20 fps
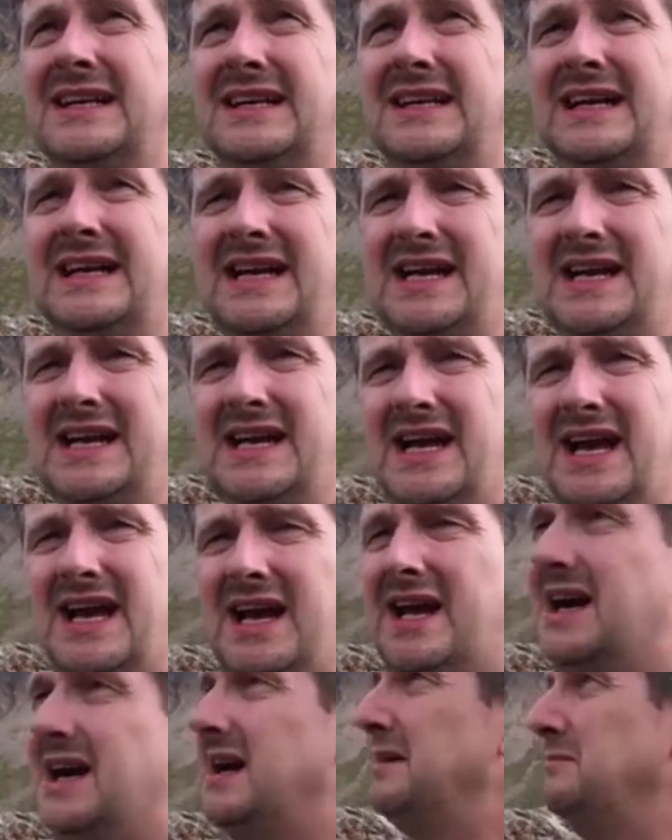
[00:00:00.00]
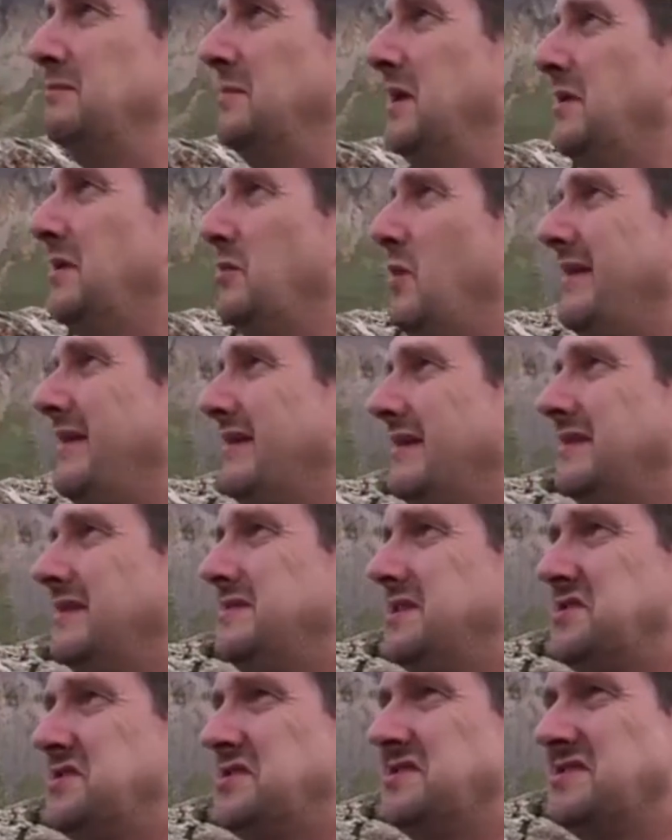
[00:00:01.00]
It's free and you can
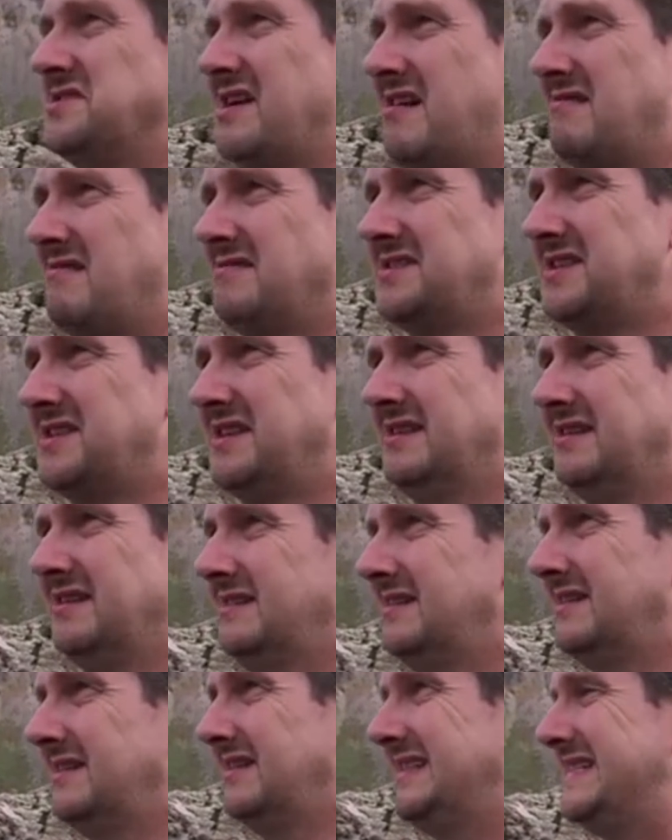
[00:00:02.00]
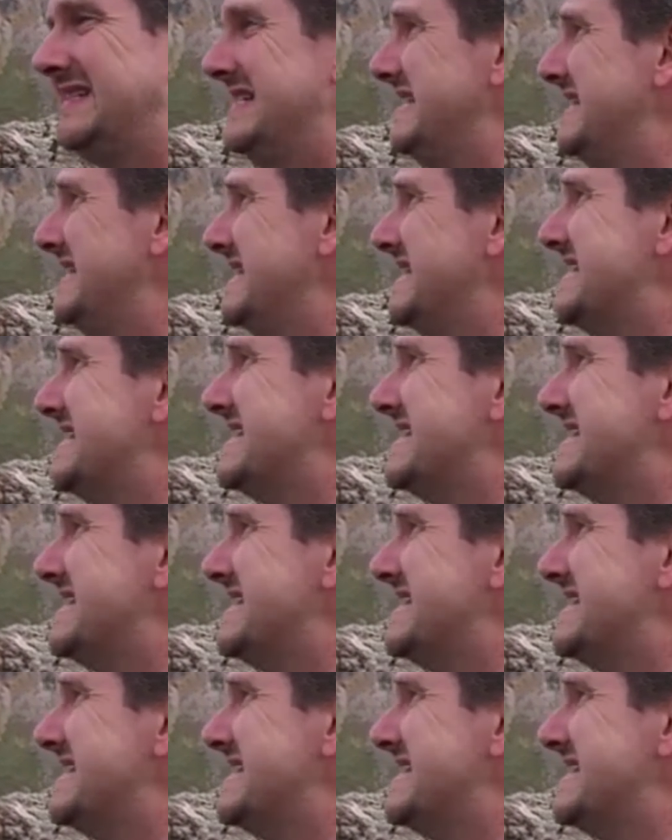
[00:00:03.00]
unsubscribe at any time.